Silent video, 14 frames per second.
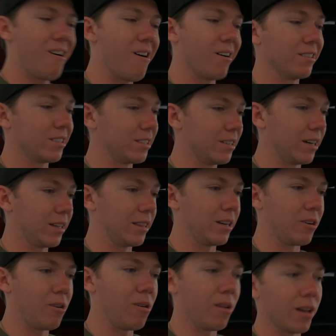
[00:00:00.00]
Honestly, I
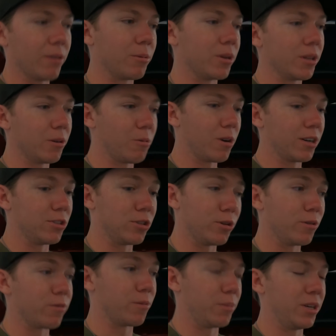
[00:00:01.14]
think all I really want to
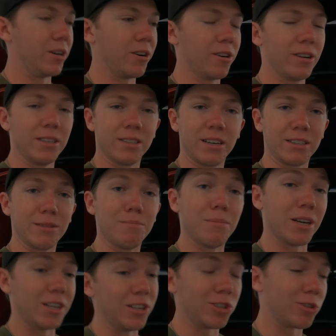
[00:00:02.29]
do from here is get some
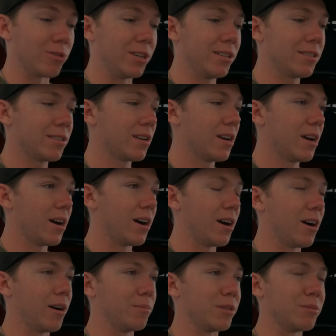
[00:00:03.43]
Mickey Streets,
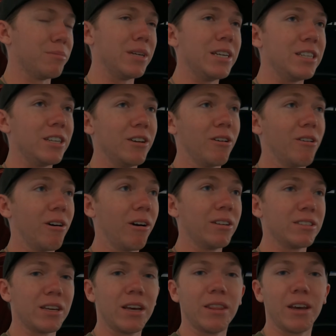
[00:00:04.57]
some
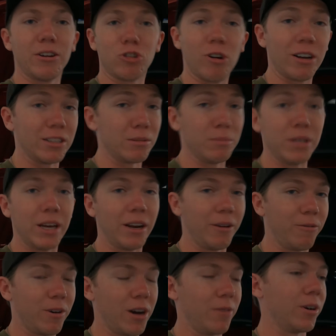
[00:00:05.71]
ETRs, and then try some
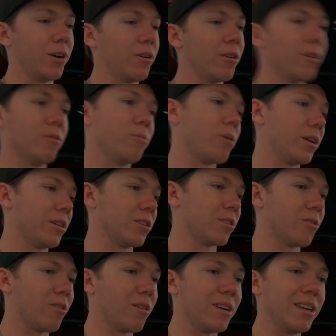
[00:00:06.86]
E85. I heard running this
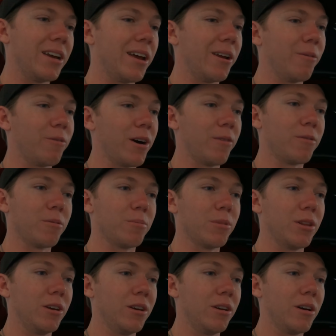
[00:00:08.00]
car on E85 from
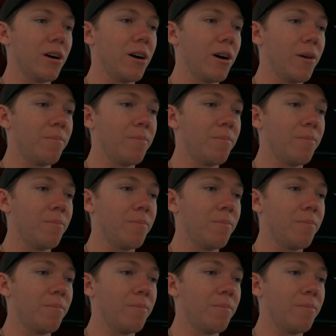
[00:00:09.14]
the